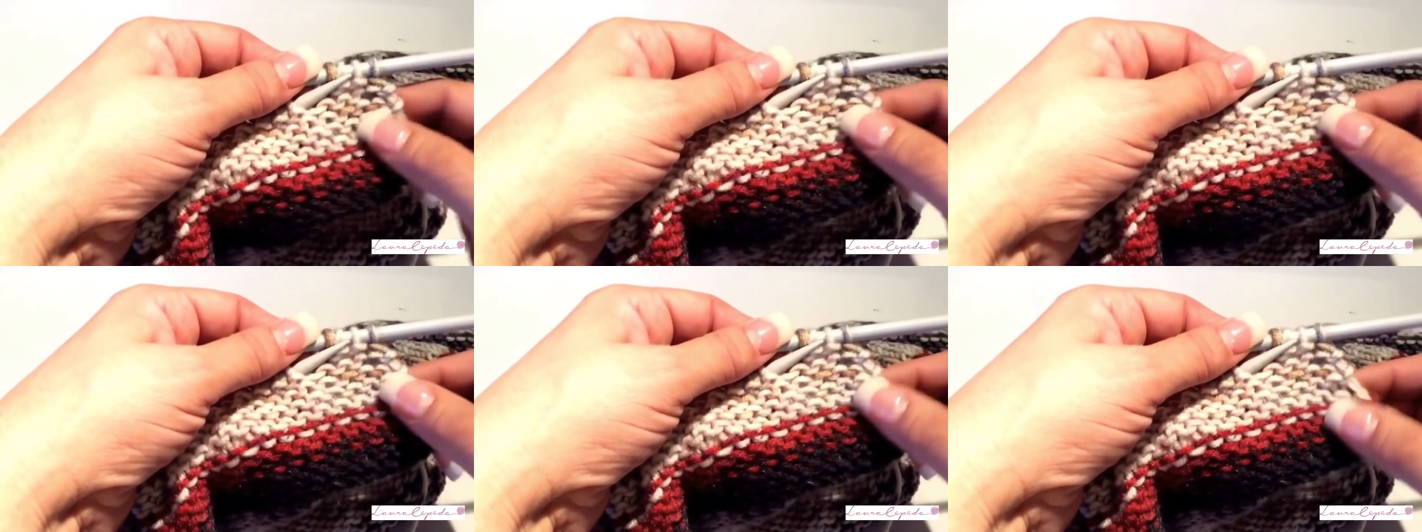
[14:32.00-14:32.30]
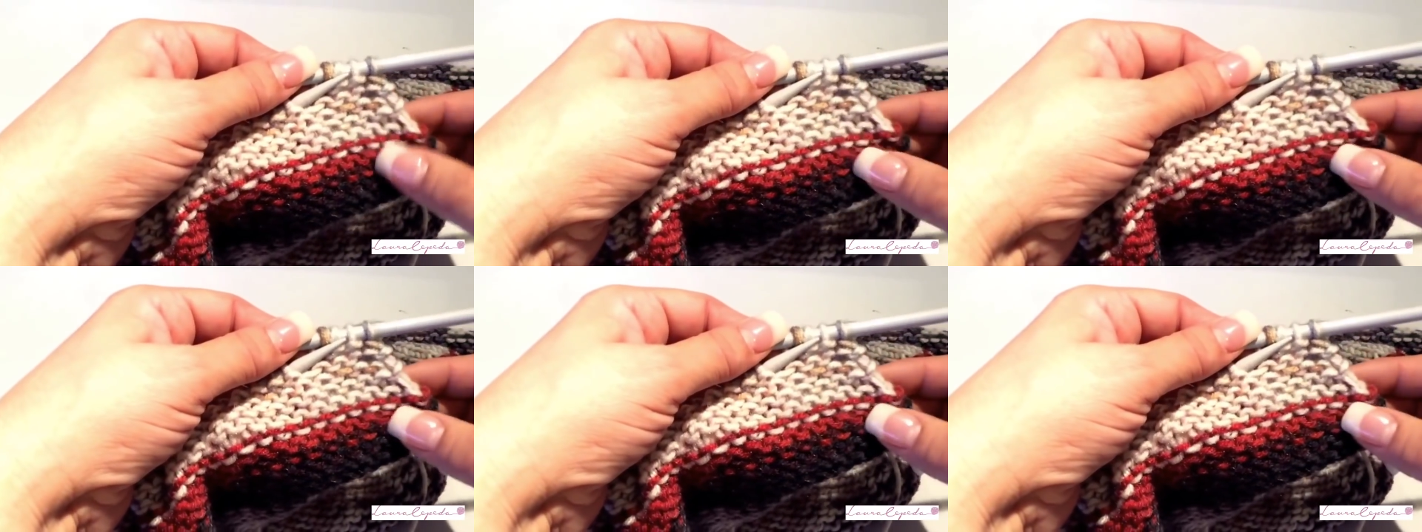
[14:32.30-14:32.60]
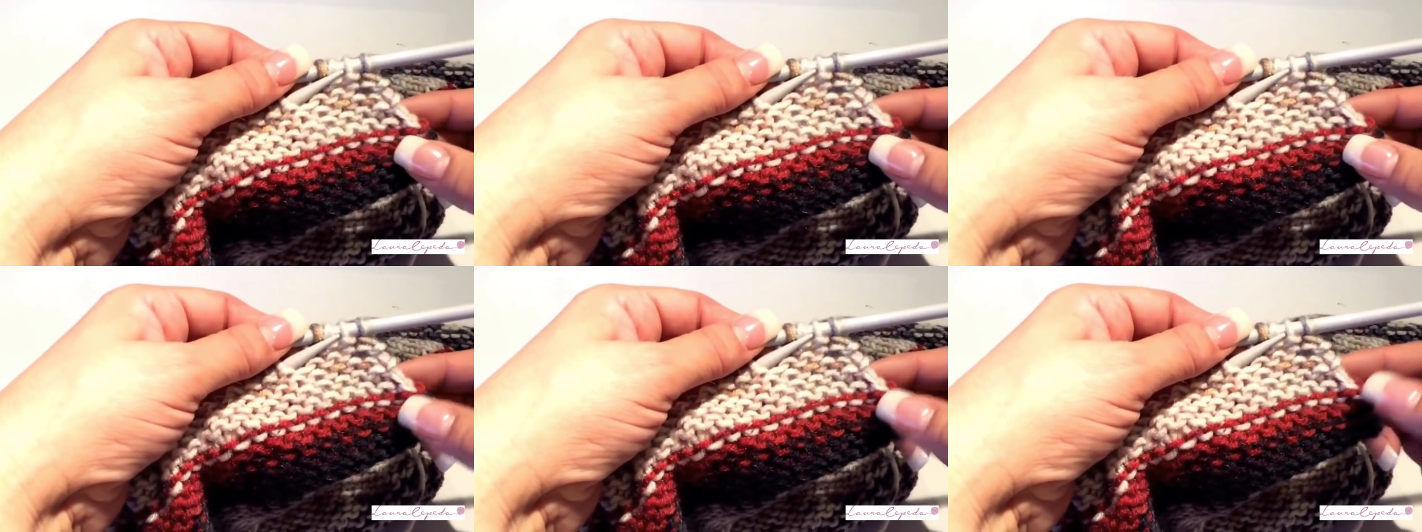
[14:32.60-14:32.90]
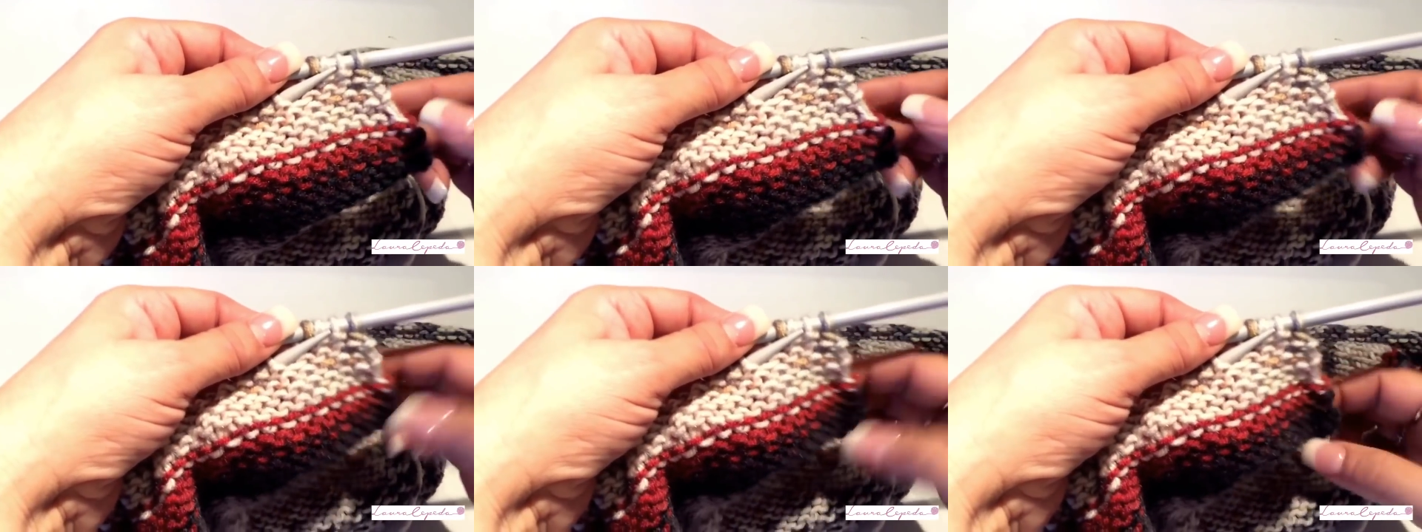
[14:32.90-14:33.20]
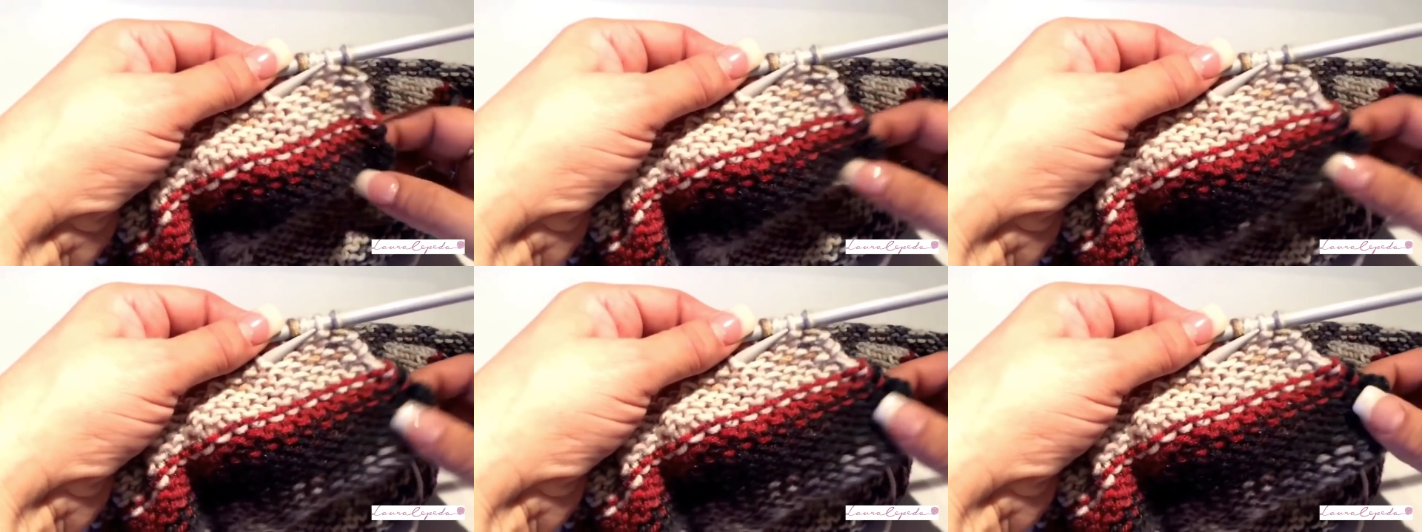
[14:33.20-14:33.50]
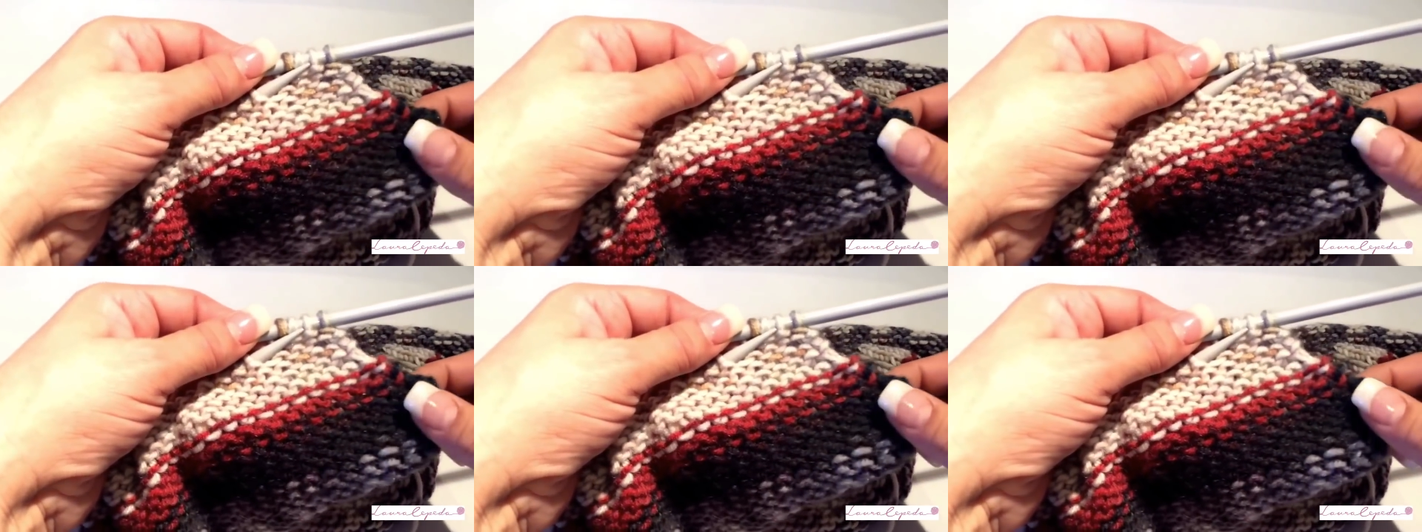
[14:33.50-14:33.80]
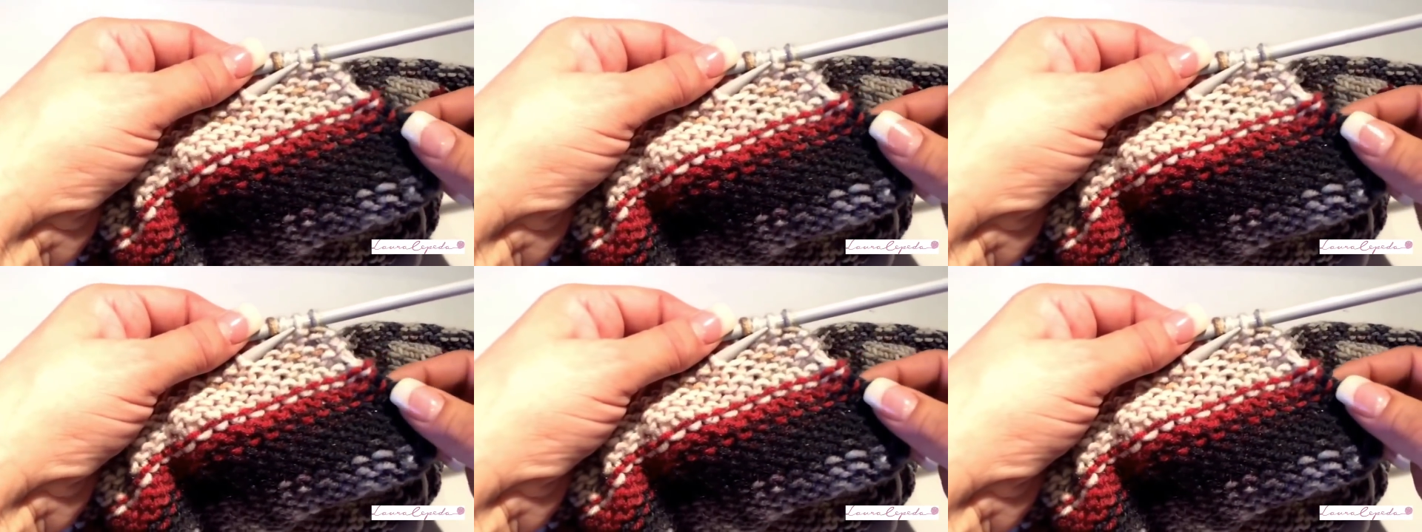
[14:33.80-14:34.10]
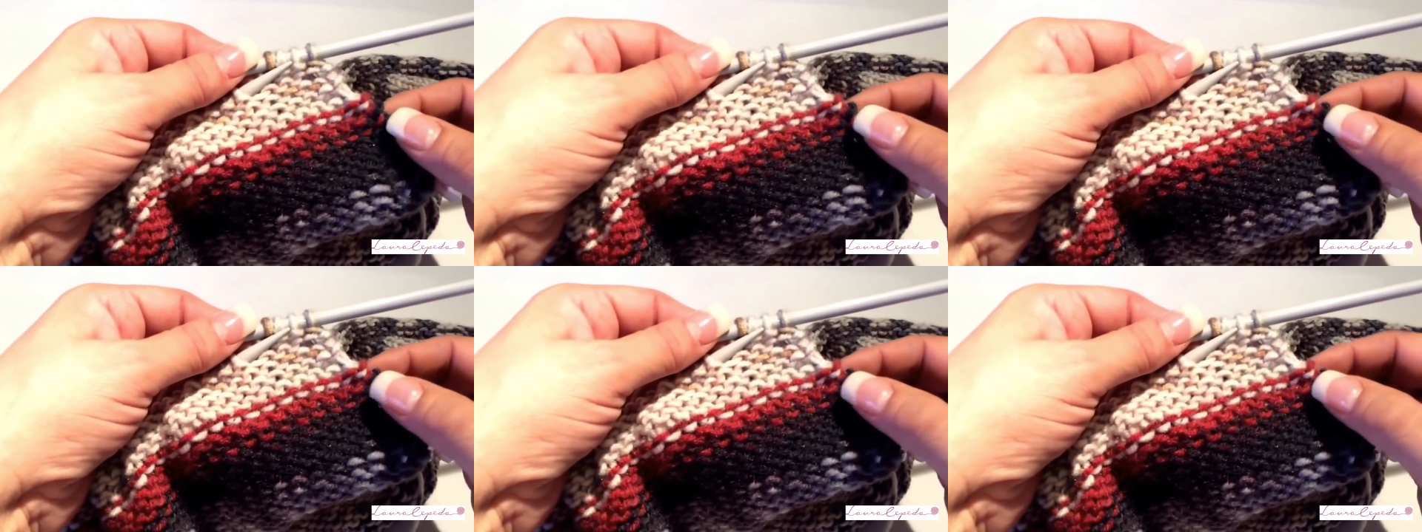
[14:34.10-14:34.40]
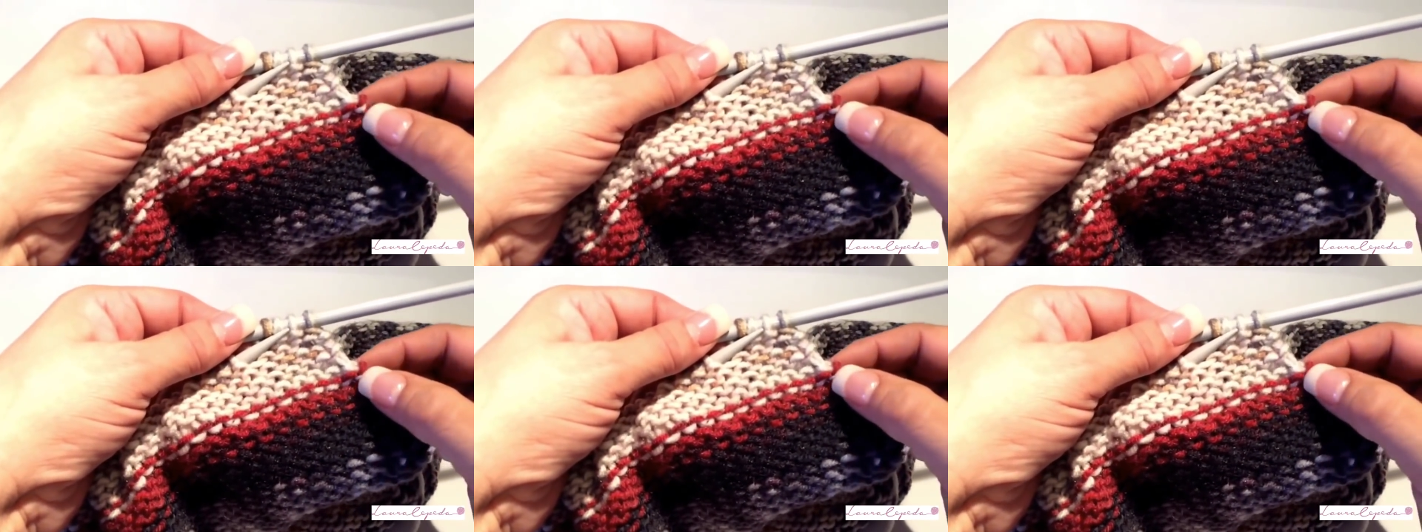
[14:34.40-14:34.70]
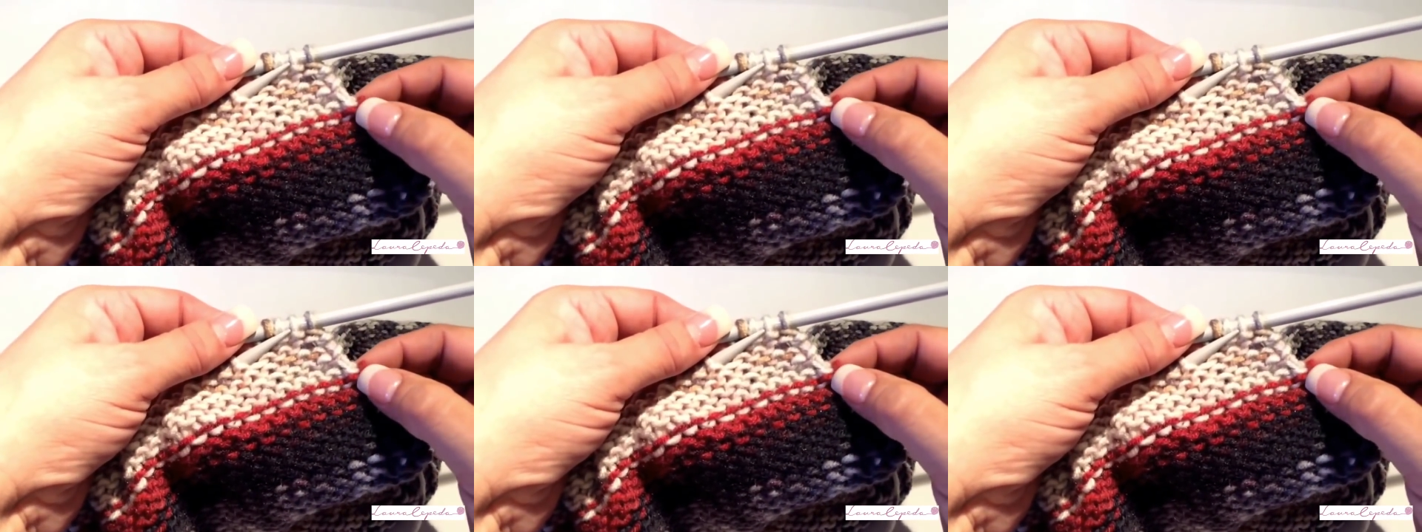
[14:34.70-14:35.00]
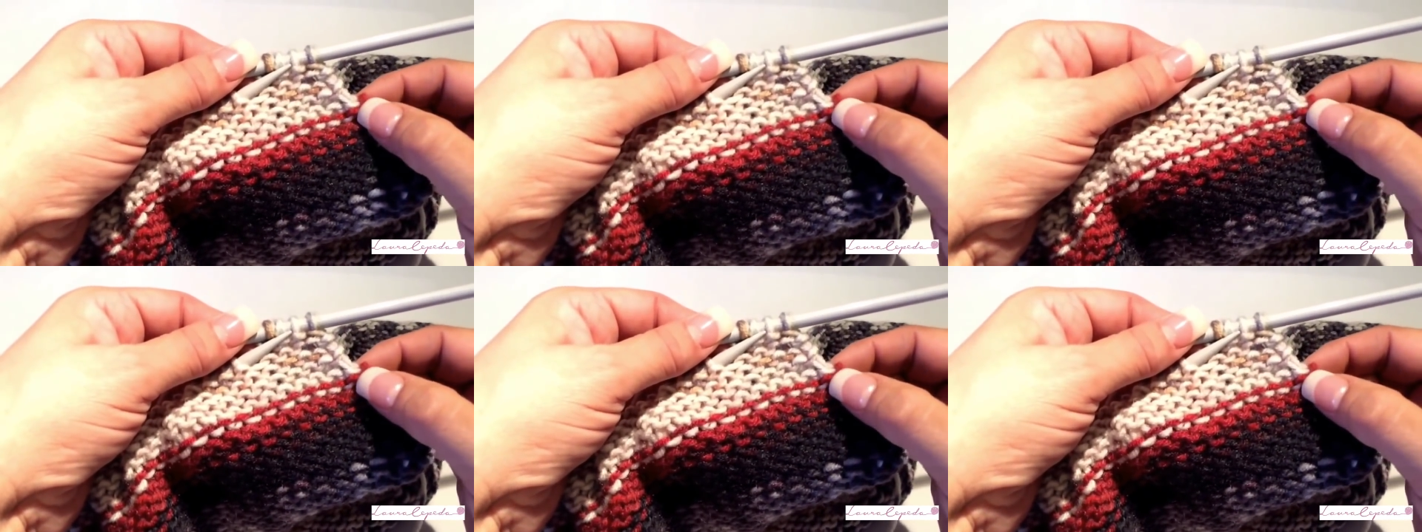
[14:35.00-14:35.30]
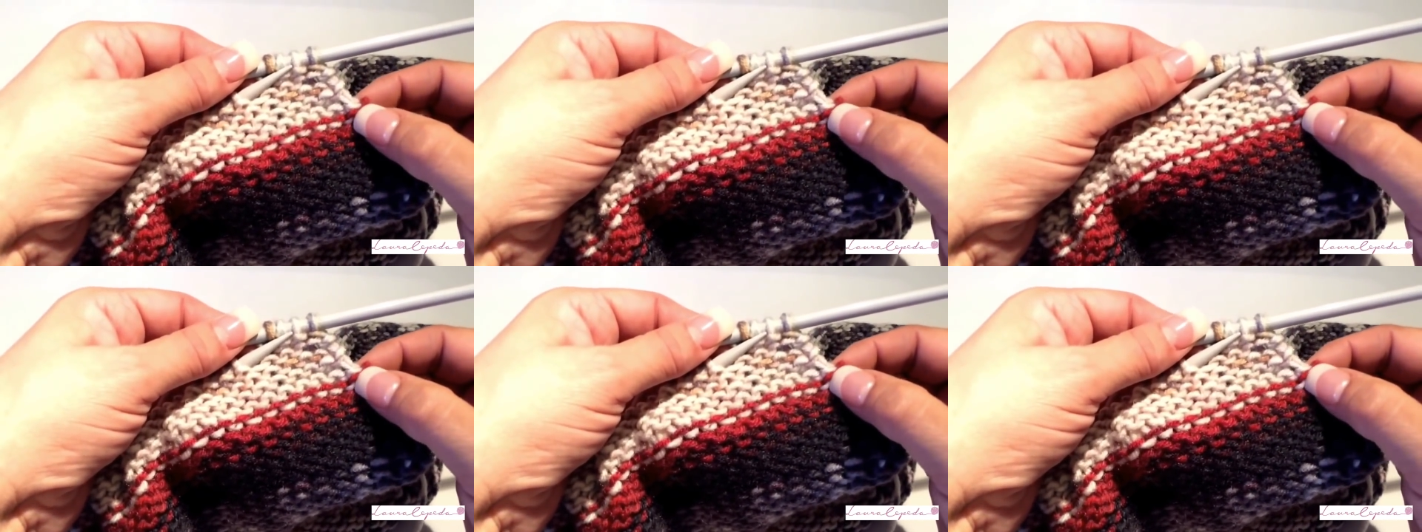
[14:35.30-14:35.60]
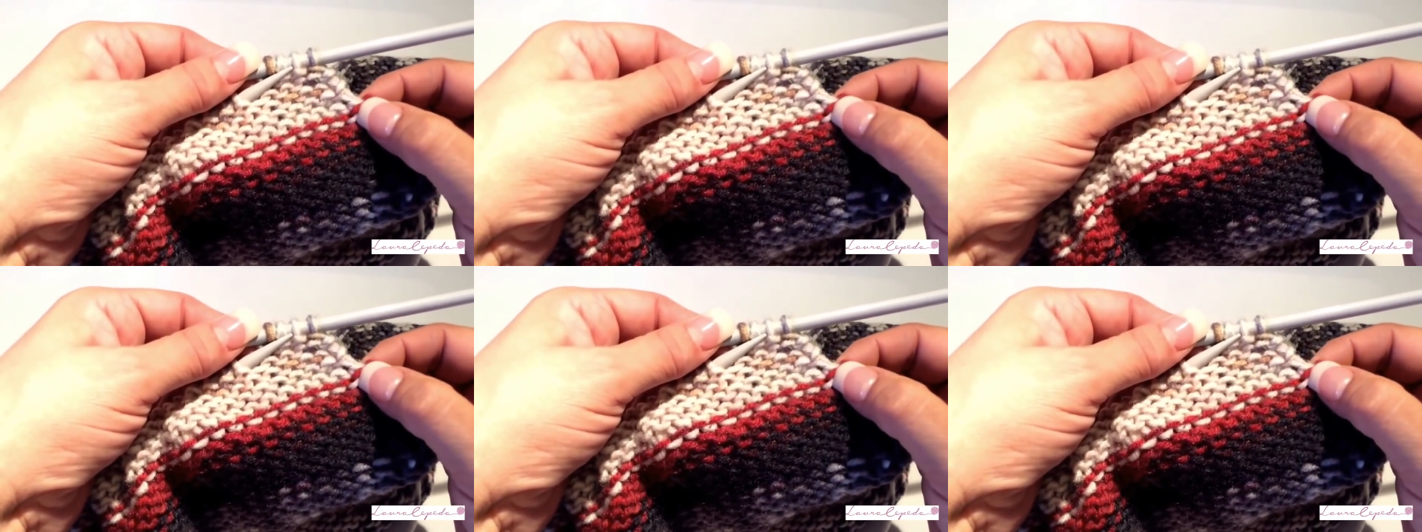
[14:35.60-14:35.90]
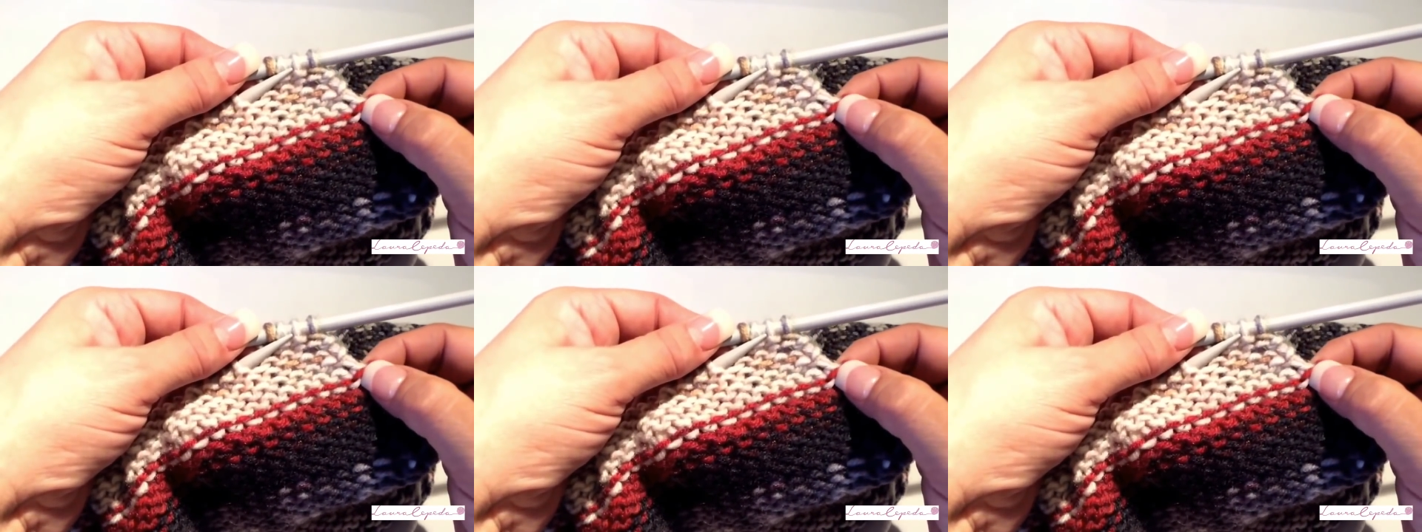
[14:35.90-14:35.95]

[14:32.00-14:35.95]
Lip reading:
[unreadable: no face in view]